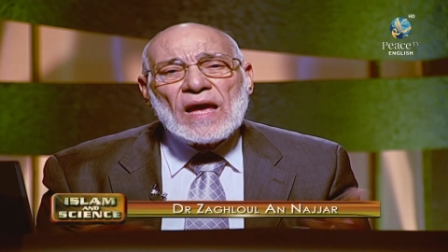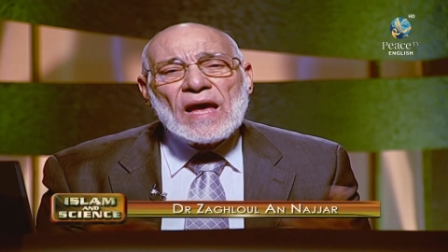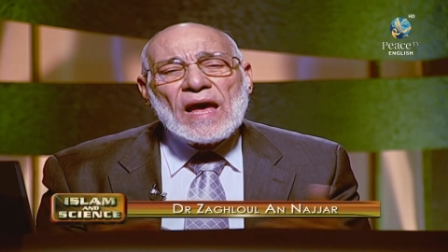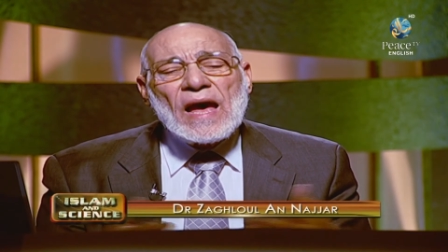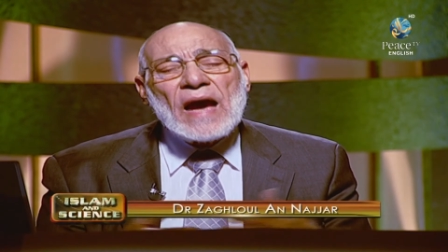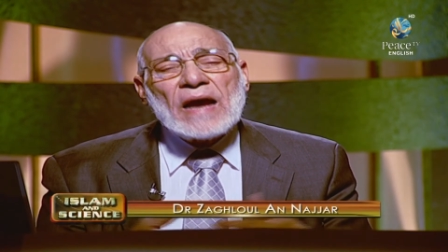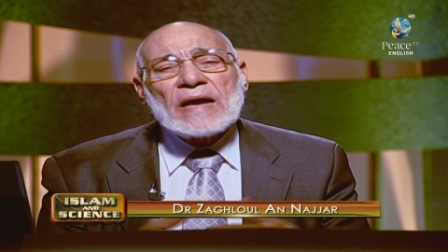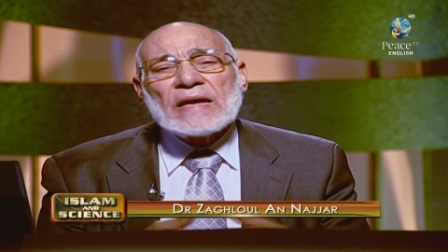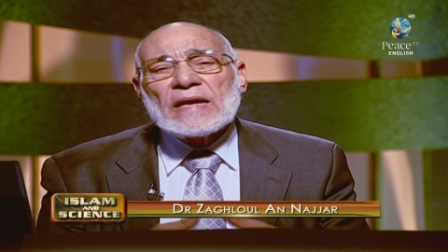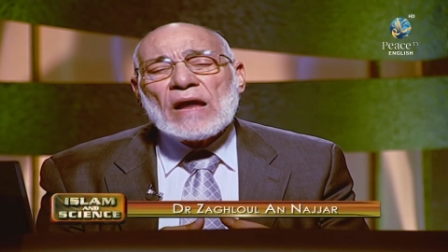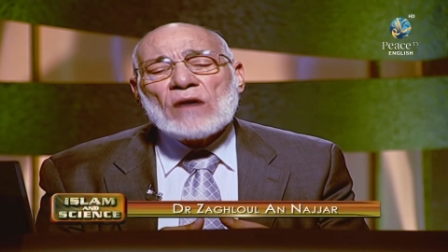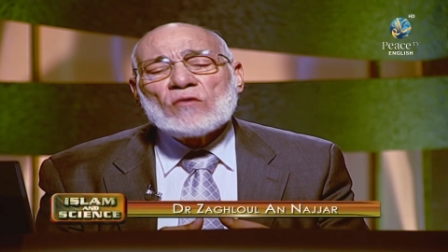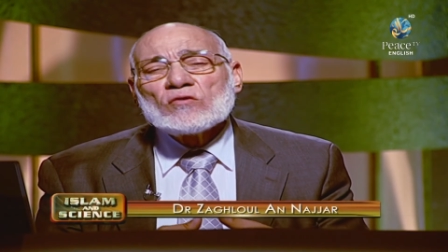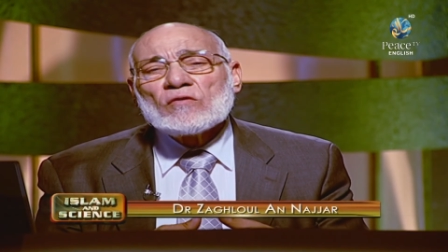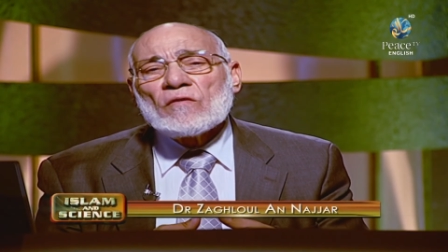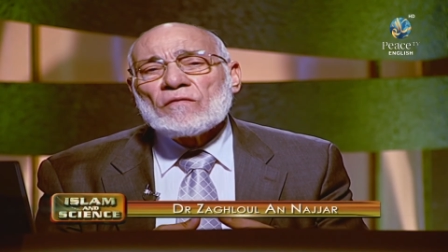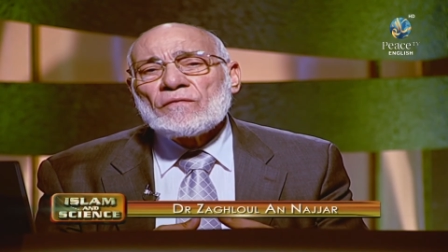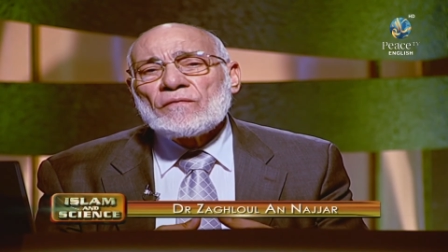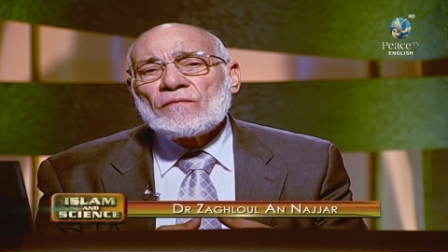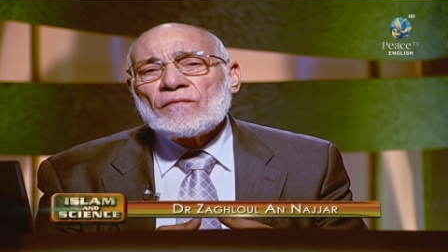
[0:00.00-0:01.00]
a cloud
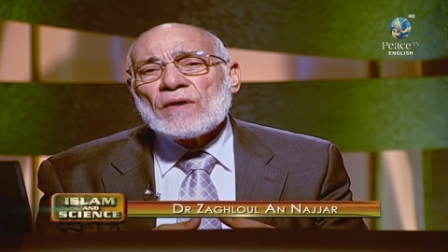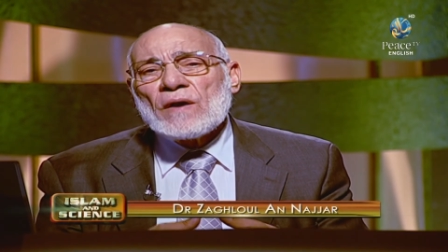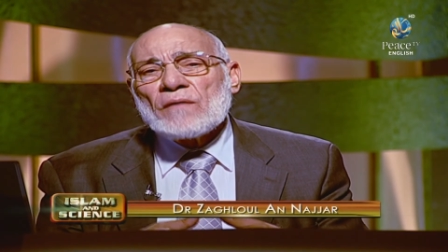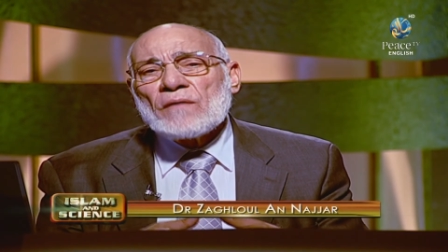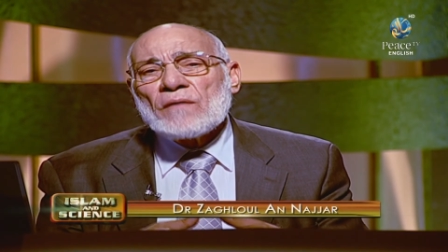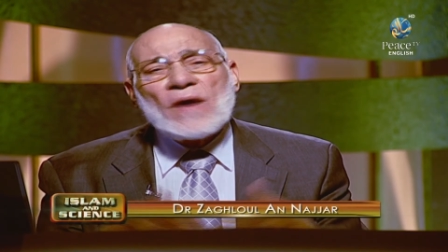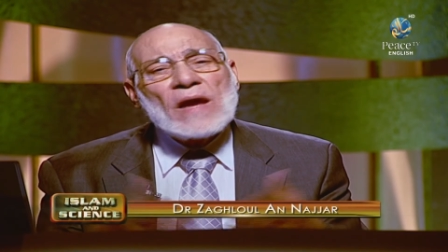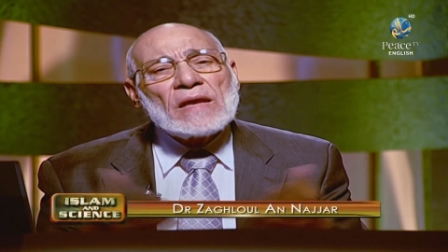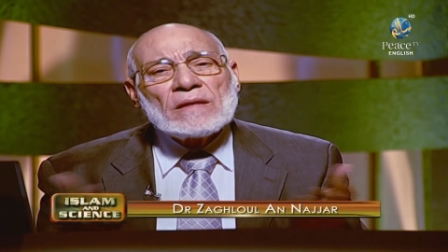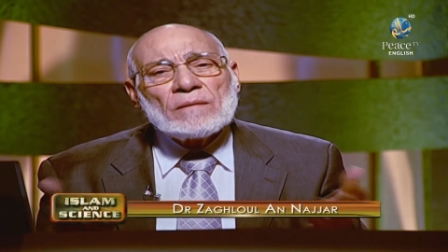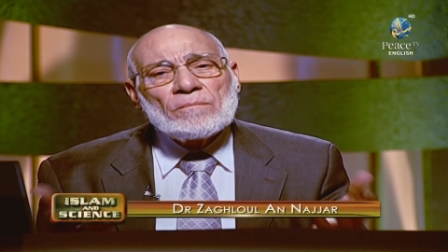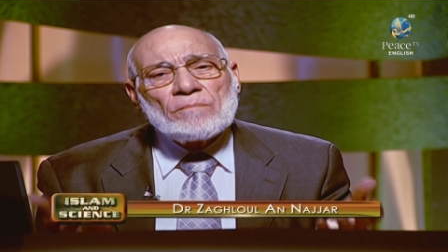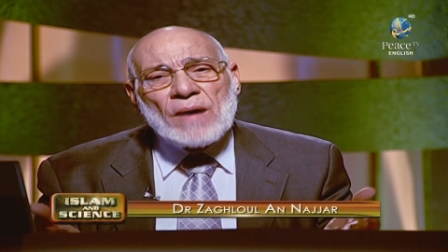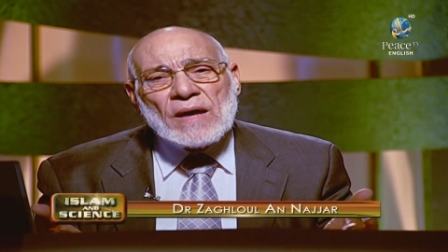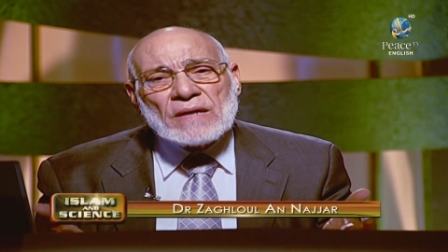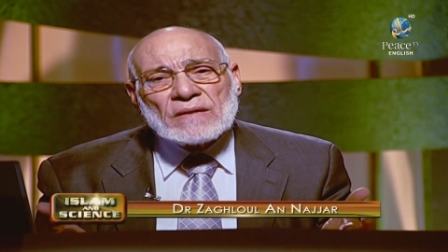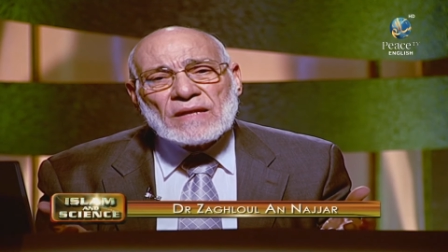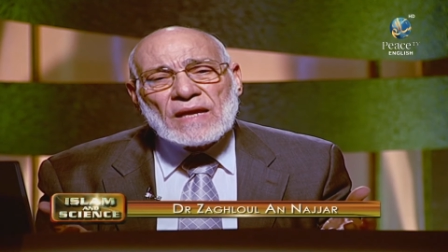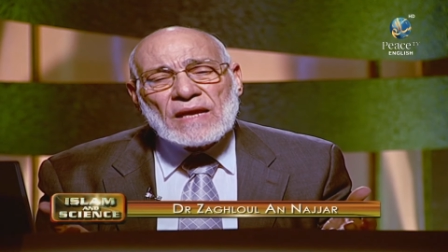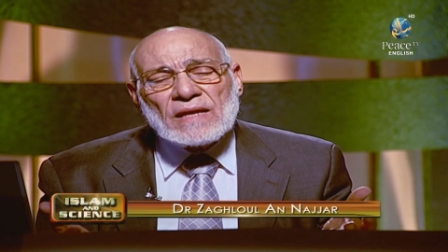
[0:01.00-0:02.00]
of uh, fine
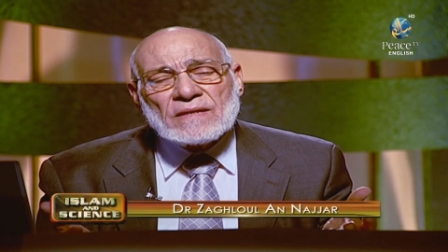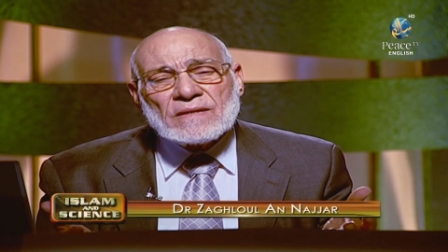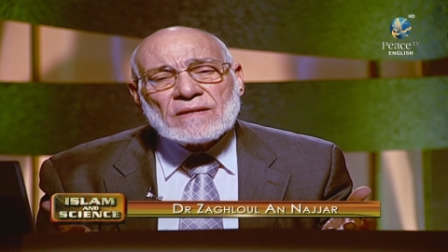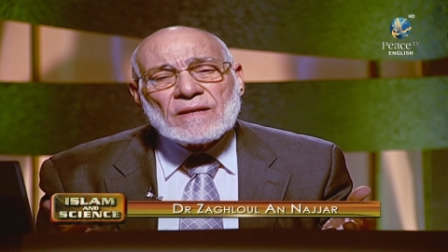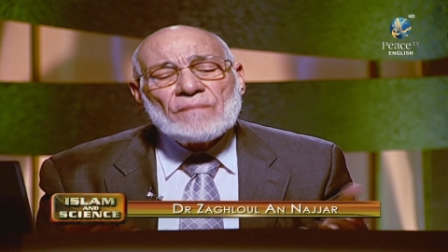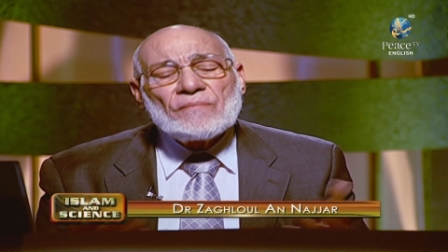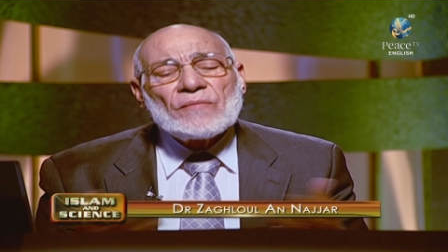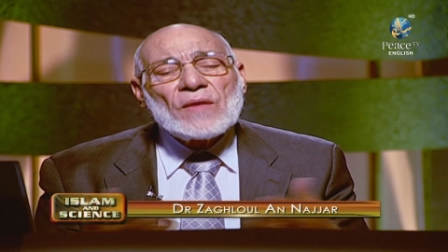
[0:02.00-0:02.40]
particles.